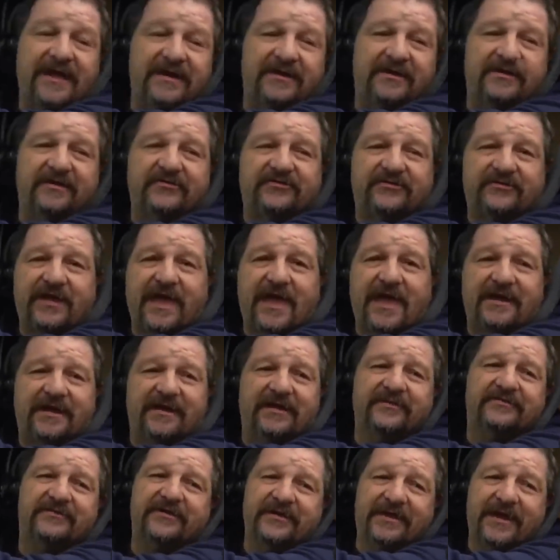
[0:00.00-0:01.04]
it's it's it's
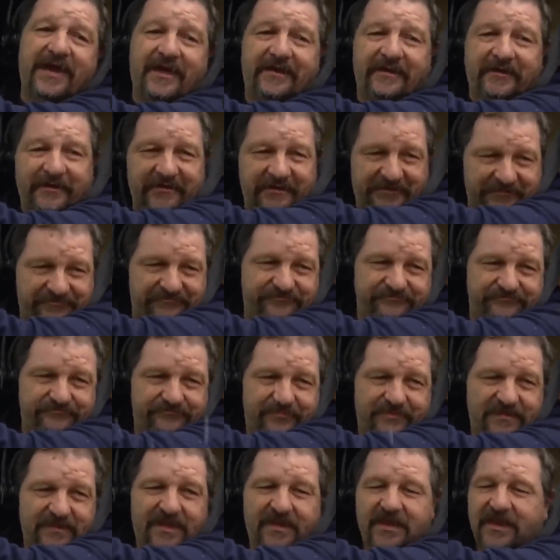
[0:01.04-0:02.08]
heartbreaking what was happening
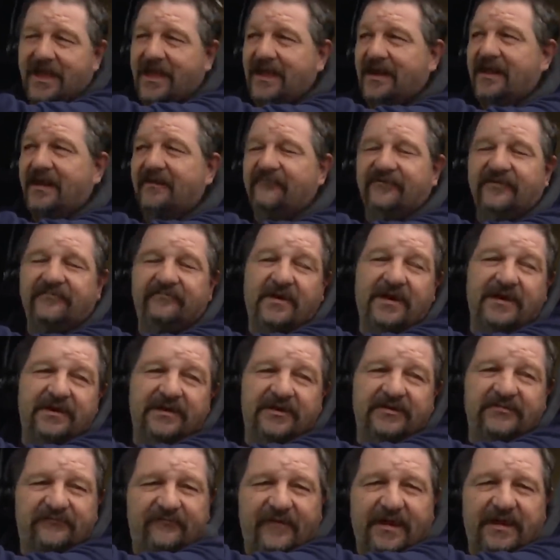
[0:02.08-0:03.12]
in Canada. All, all
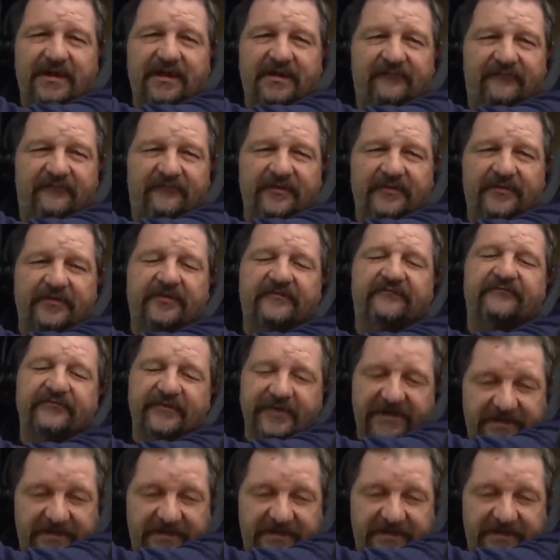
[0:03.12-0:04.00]
the truckers are protesting are,